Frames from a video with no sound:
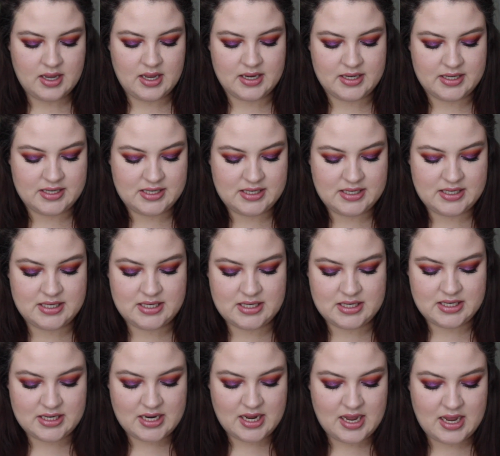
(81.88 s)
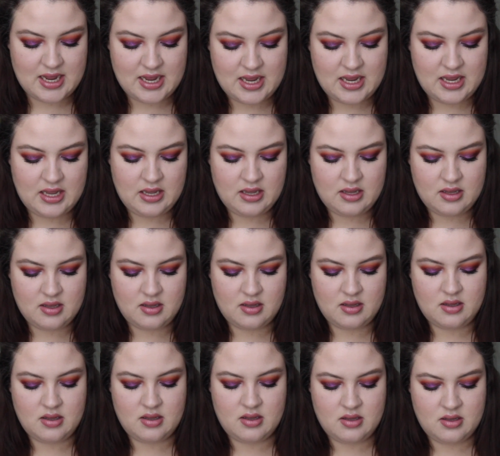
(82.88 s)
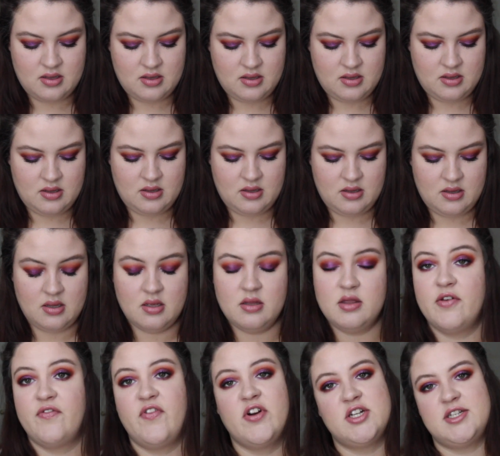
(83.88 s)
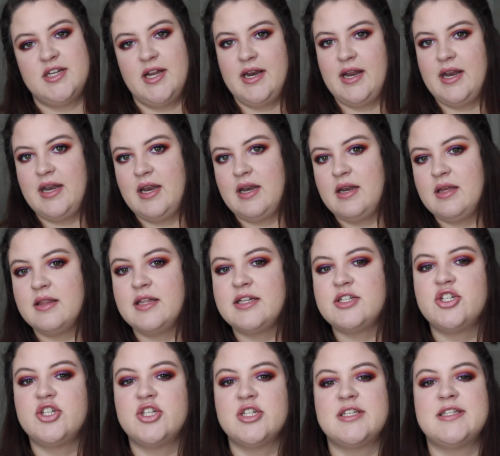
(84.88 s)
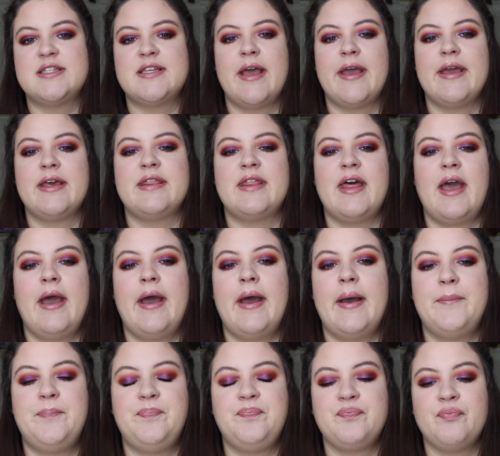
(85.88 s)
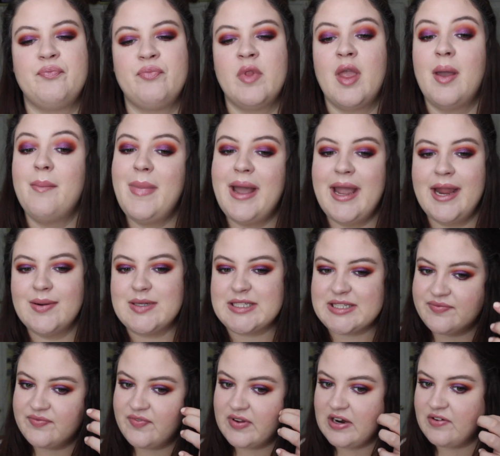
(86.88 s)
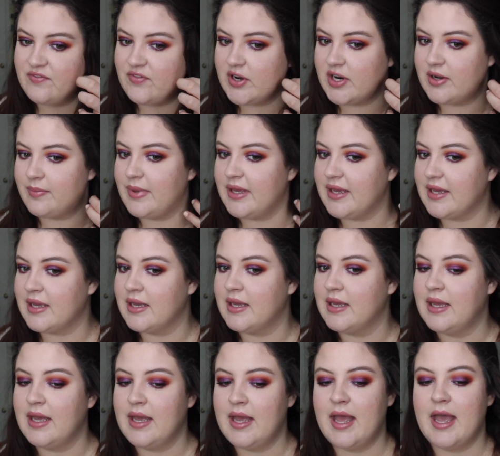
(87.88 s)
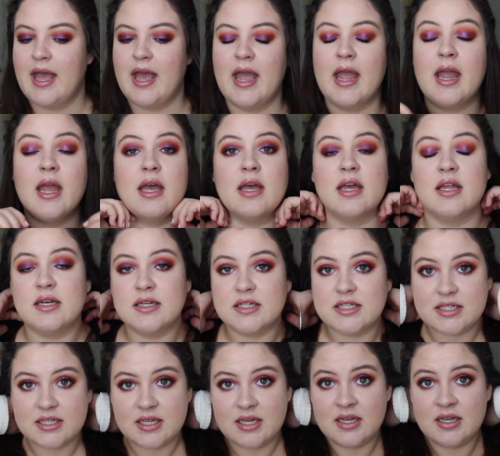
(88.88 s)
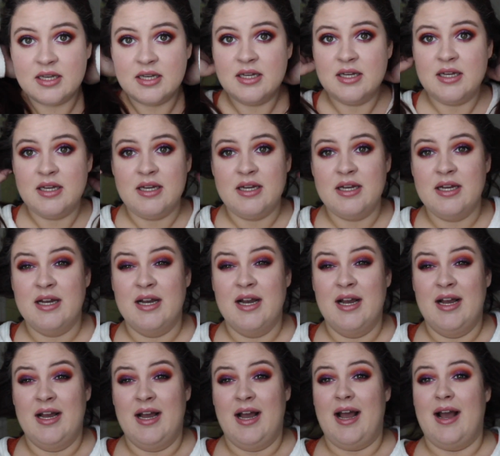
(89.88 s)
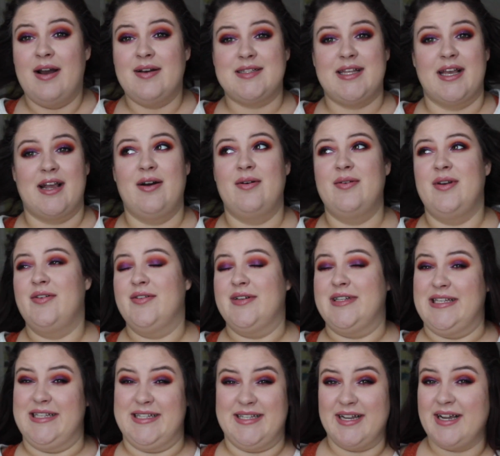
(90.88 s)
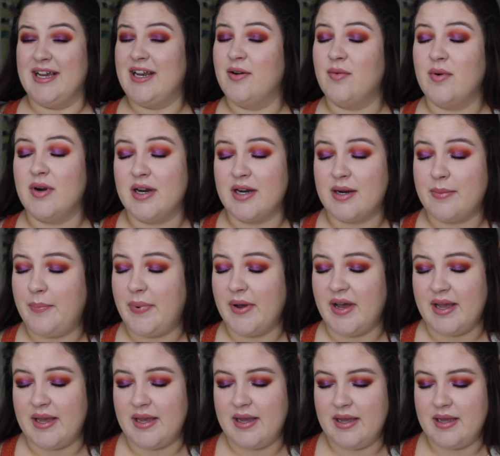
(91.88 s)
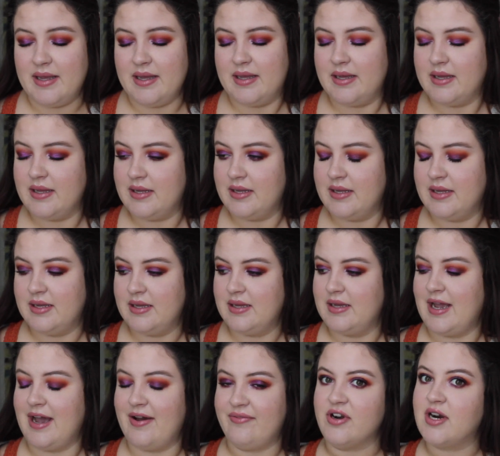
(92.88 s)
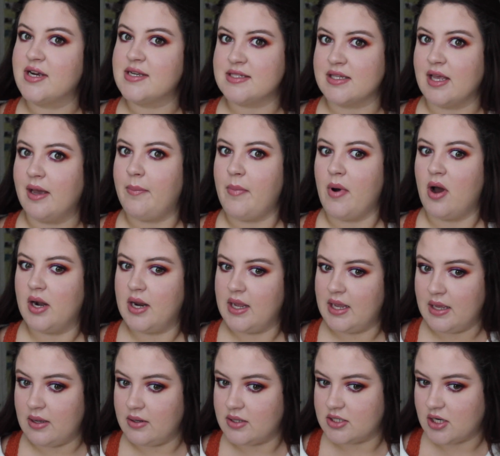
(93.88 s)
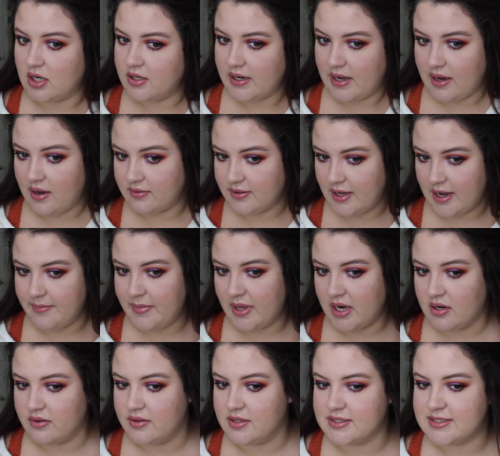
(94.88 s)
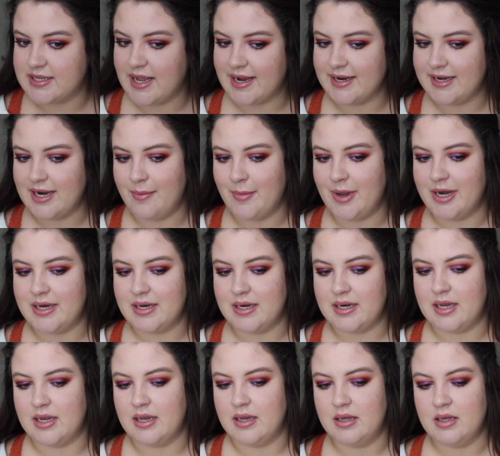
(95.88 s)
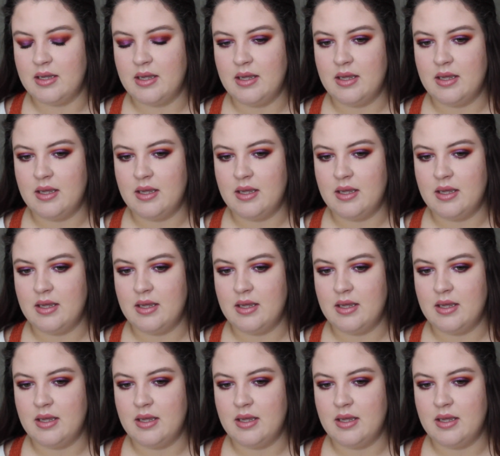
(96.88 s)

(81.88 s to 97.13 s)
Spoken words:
a day. The first night I did it, let's just say that my hair was very big and I was like, oh no, this isn't gonna work, but after I slept on it, it turned out a lot better. And the second time I did it,